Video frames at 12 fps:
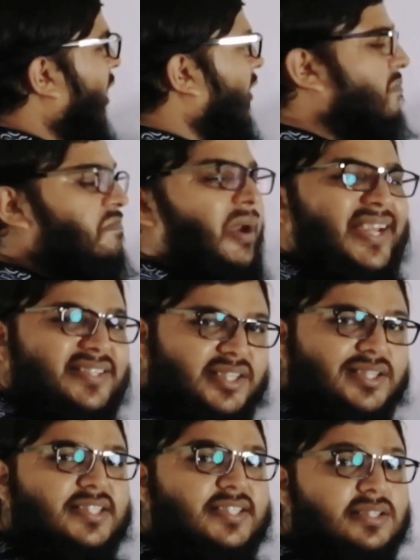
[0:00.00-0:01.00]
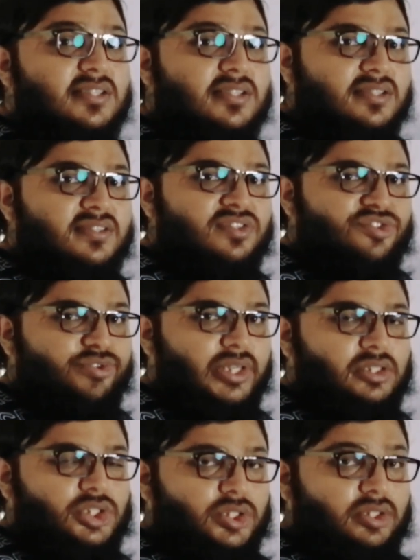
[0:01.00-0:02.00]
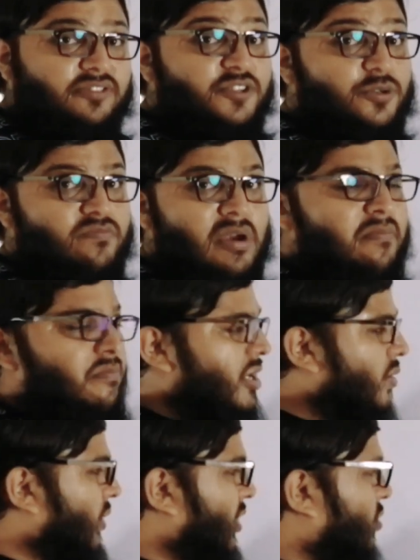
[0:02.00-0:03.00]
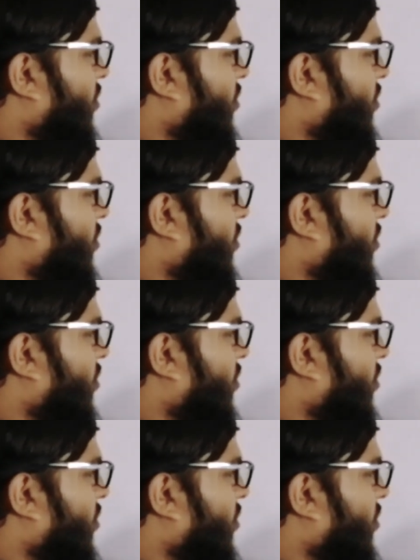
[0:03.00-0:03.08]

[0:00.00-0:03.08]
In basic sentence structure, if you remember, we